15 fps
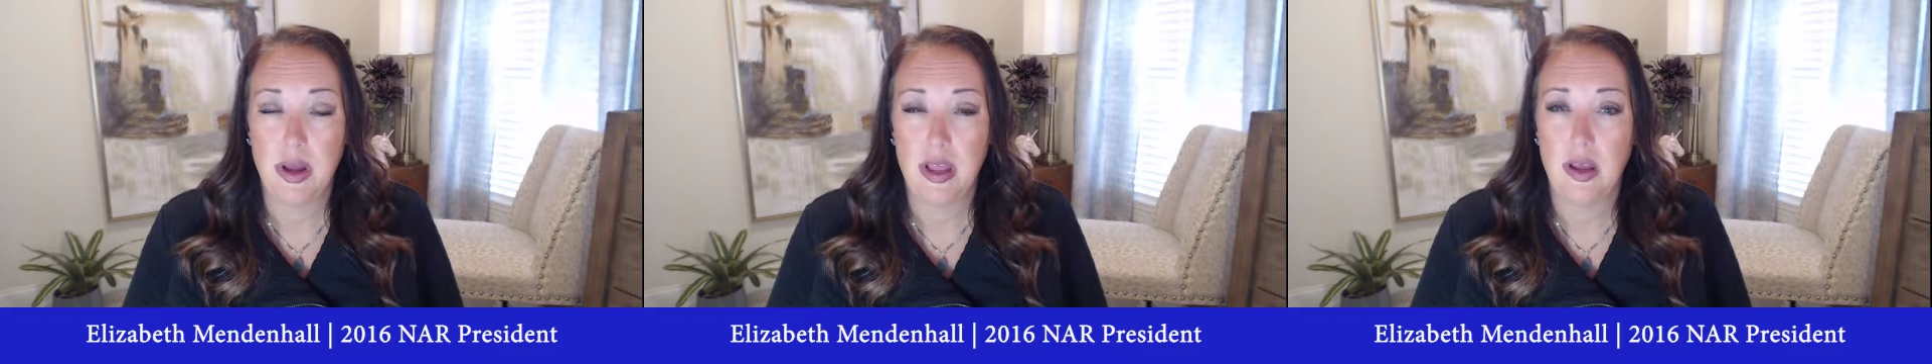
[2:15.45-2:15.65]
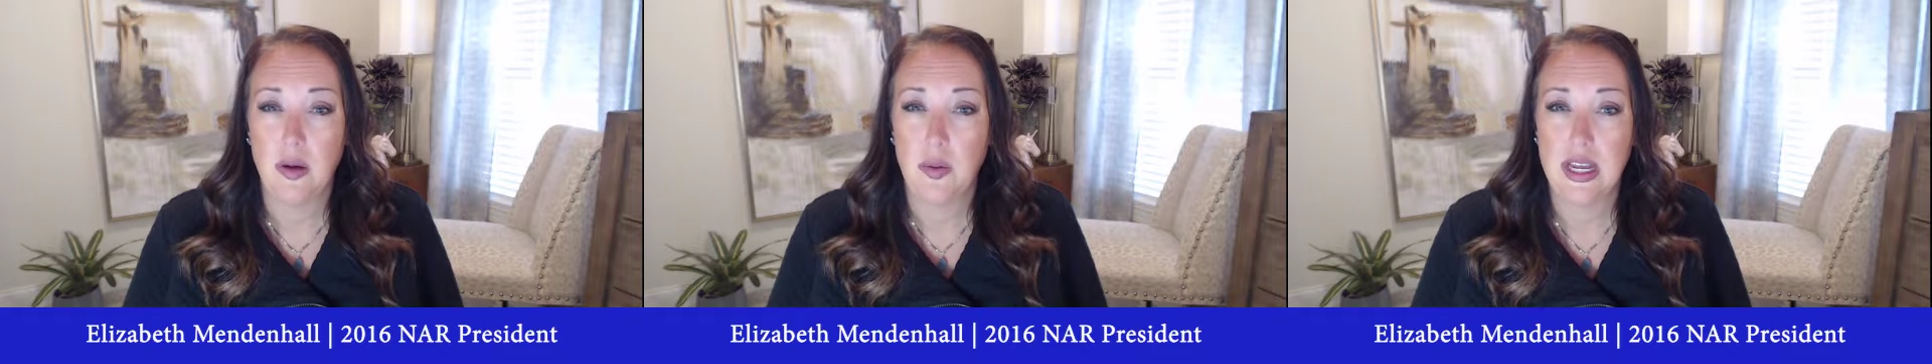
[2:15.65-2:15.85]

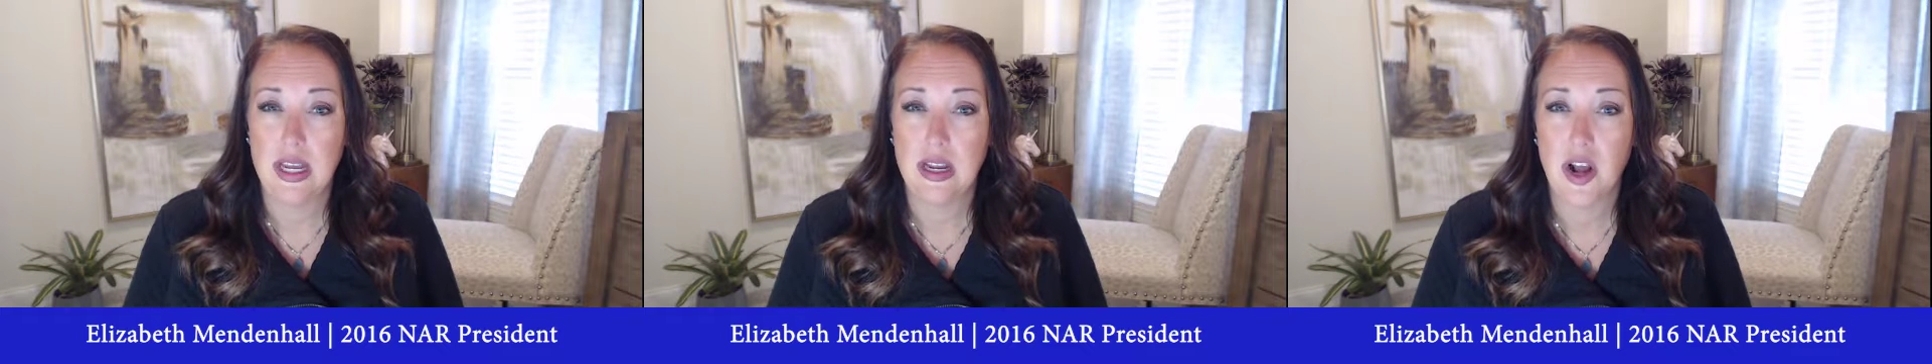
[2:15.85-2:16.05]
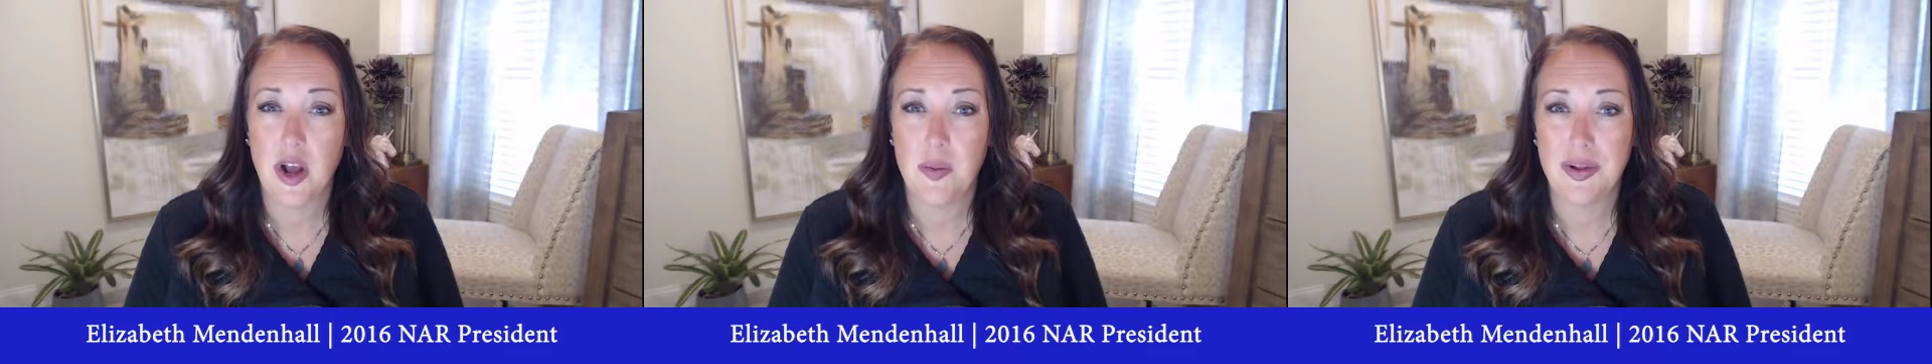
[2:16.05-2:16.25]
and that we
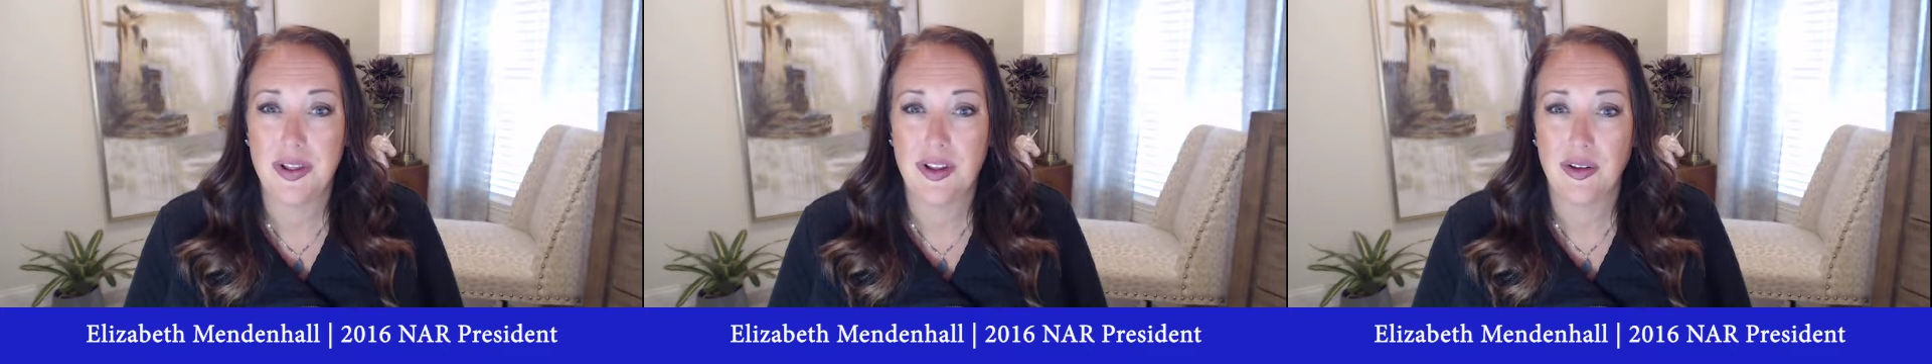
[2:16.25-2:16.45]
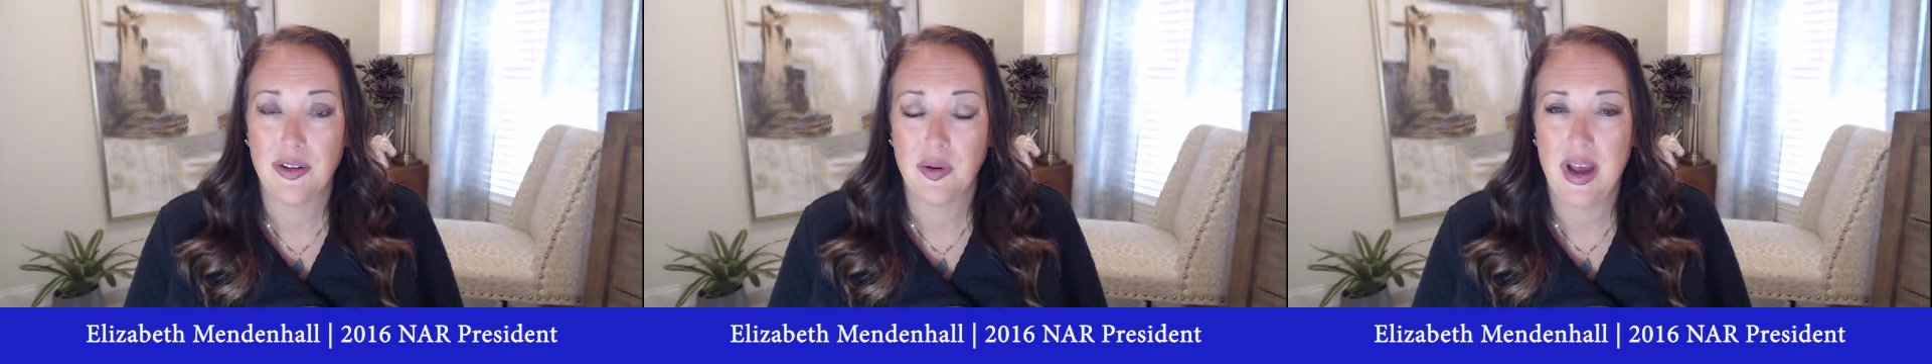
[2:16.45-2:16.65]
can help
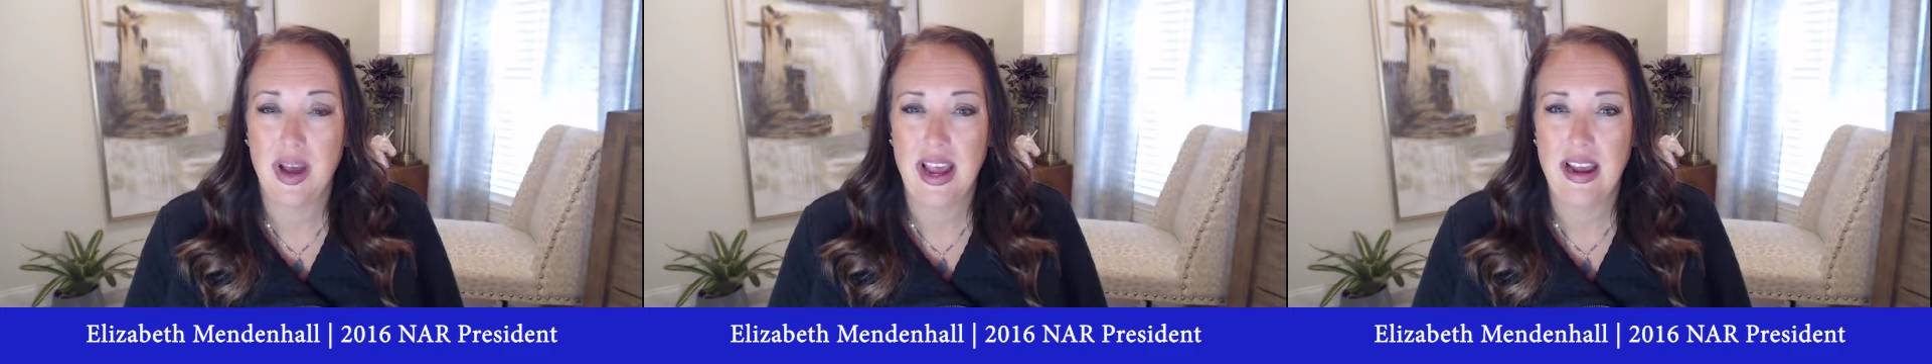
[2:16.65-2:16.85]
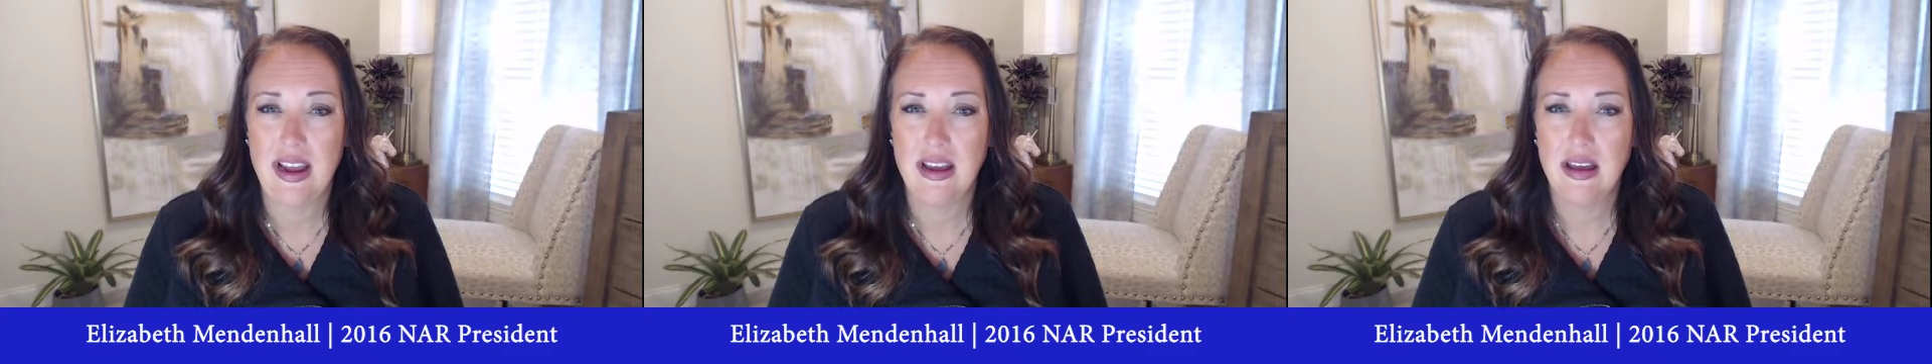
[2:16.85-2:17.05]
along the
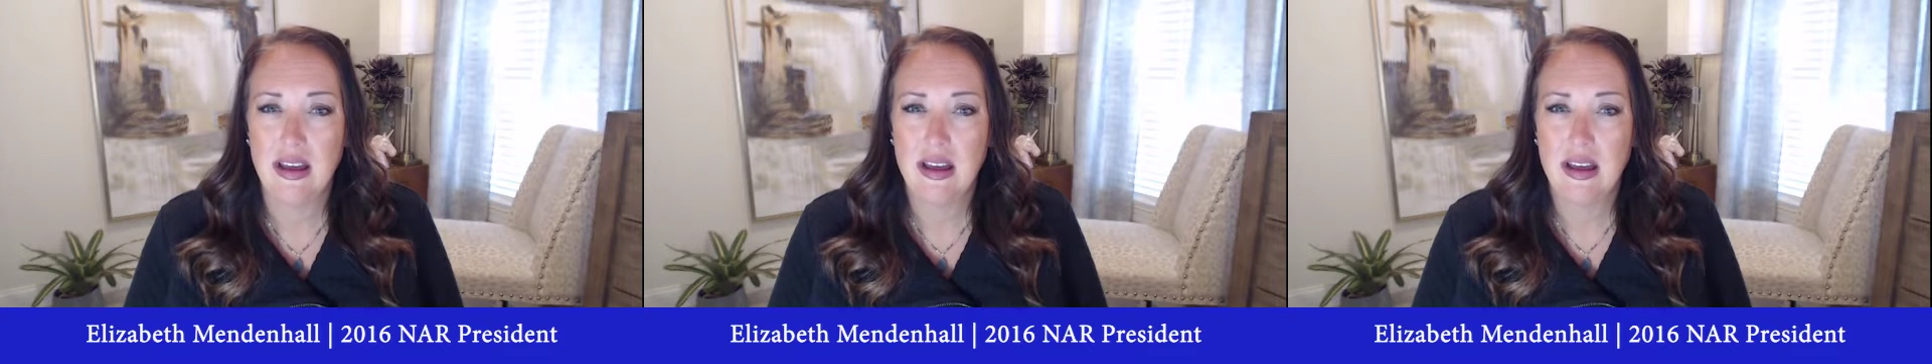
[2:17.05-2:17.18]
way,